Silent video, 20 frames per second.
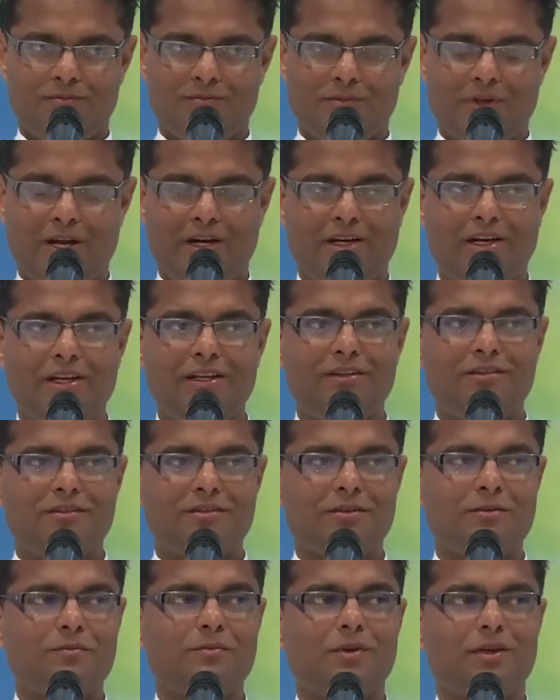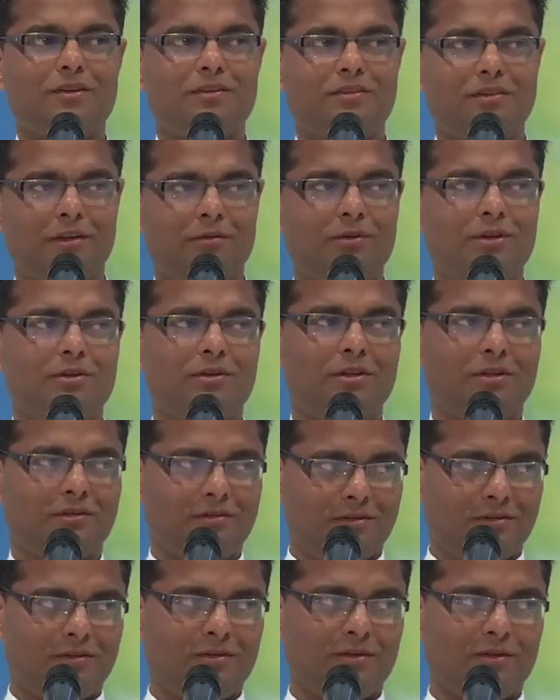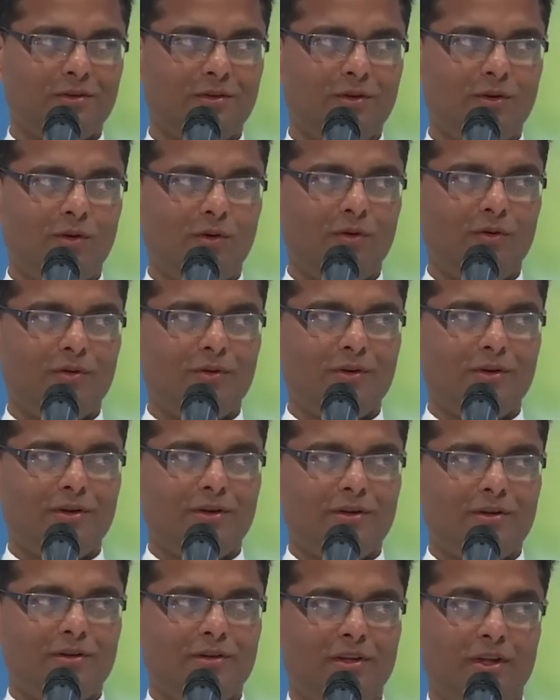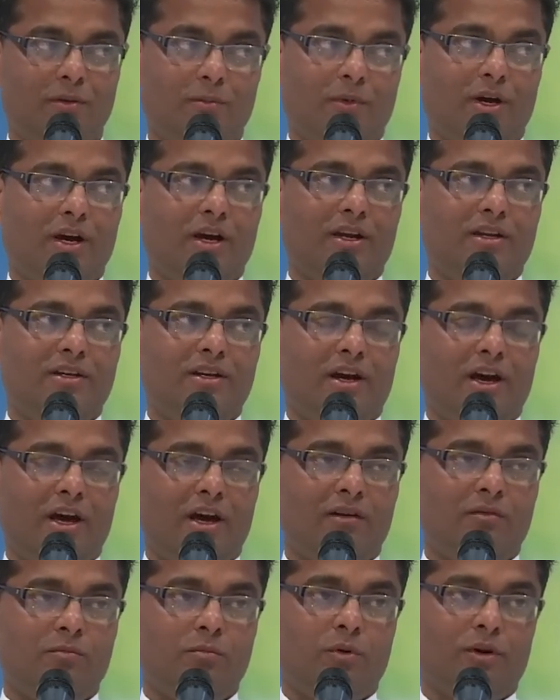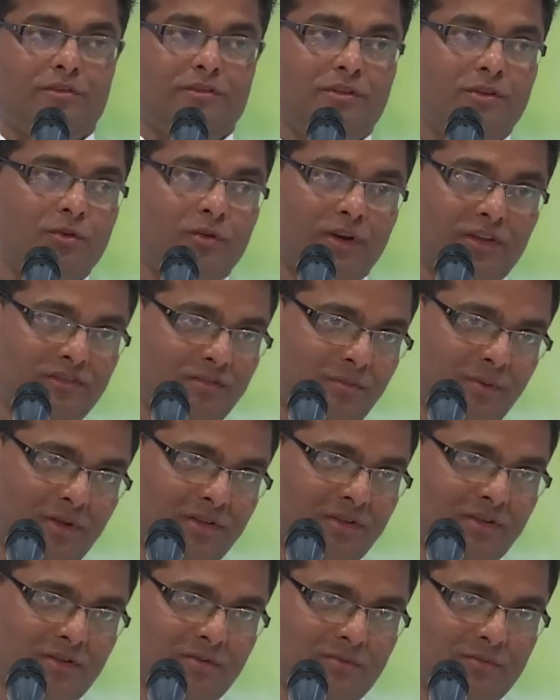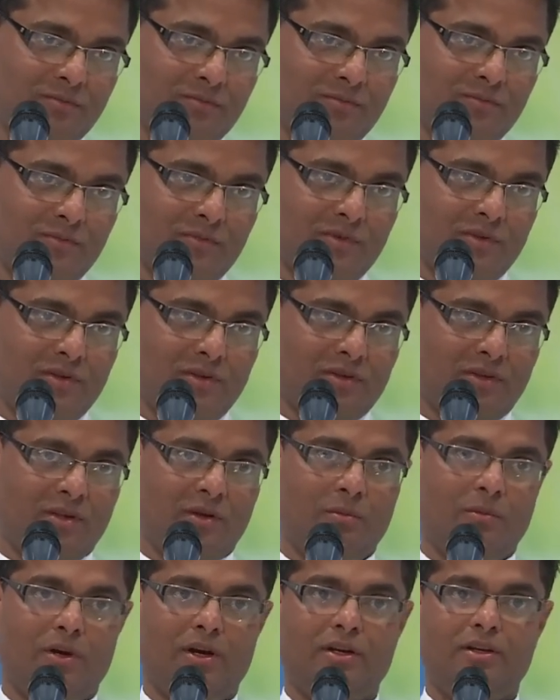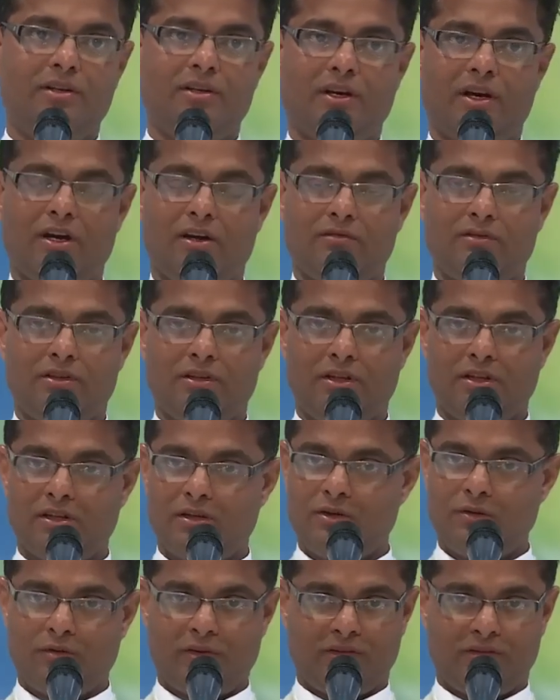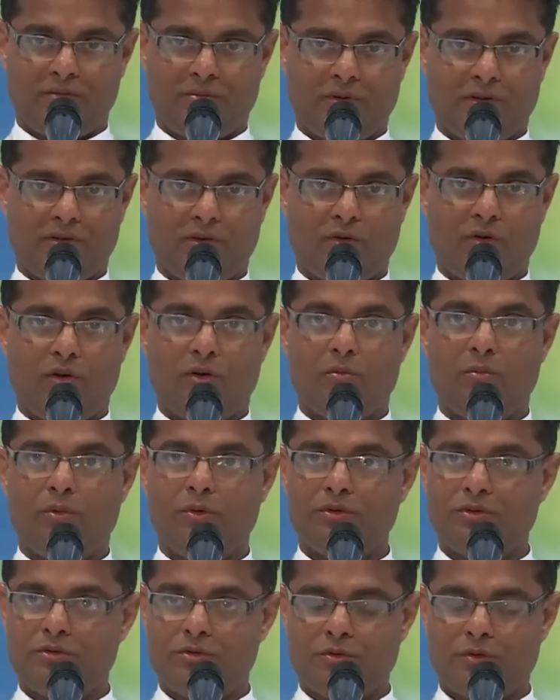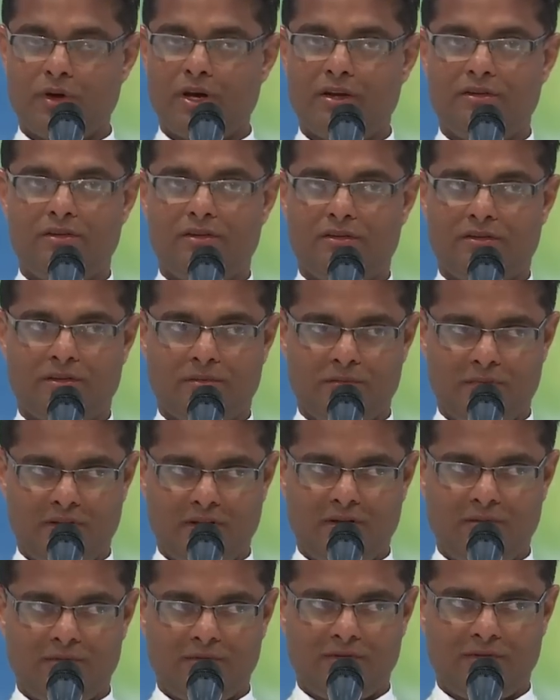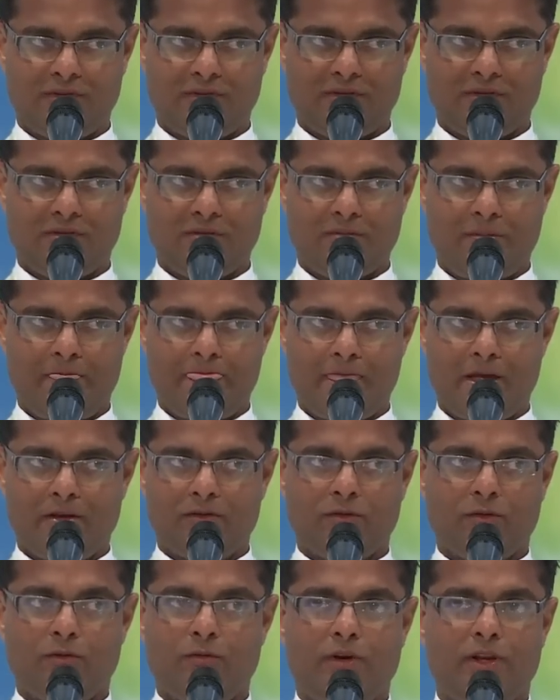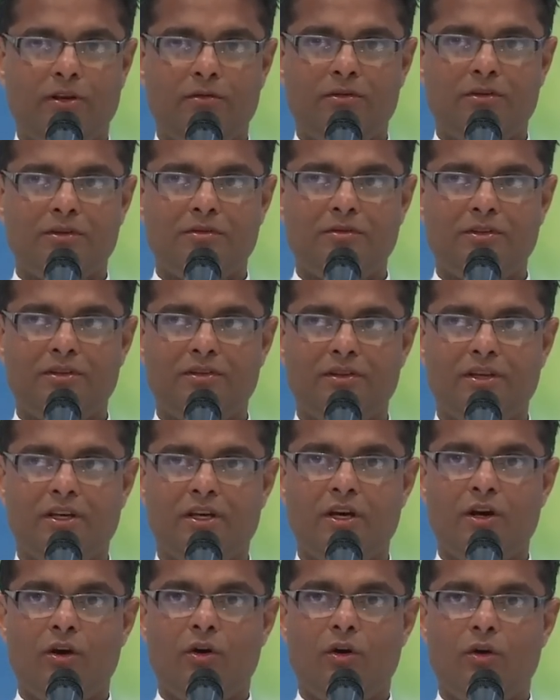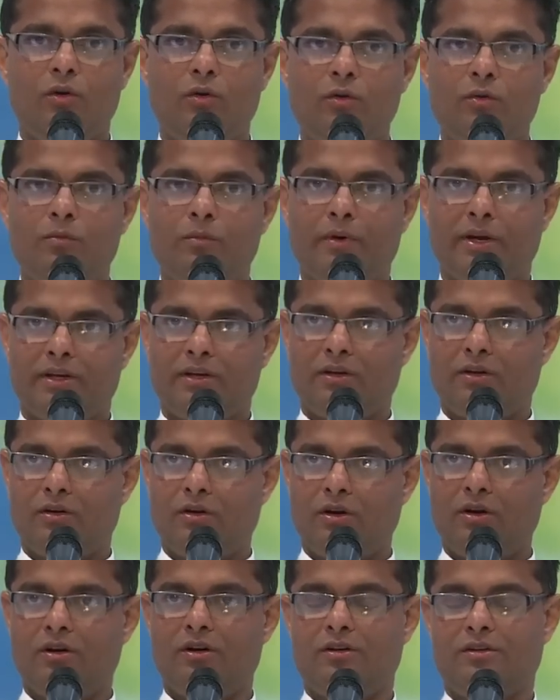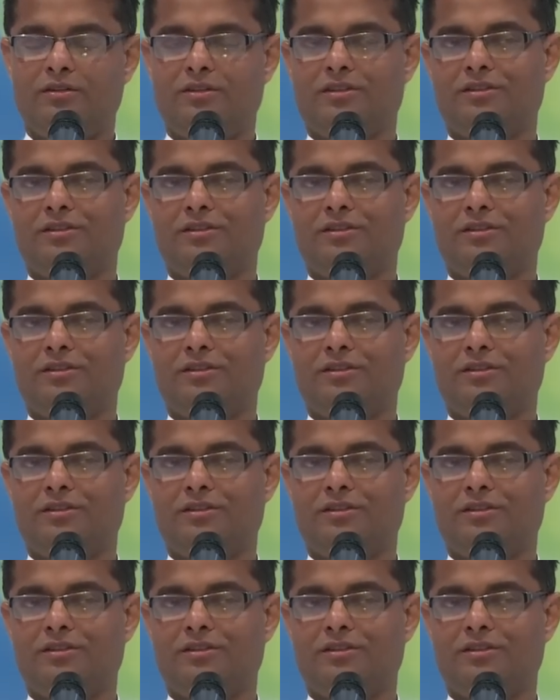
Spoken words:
At least 7 things. They might have positive aspect, they might have a negative aspect, or both together sometimes. So whenever we say, oh my God,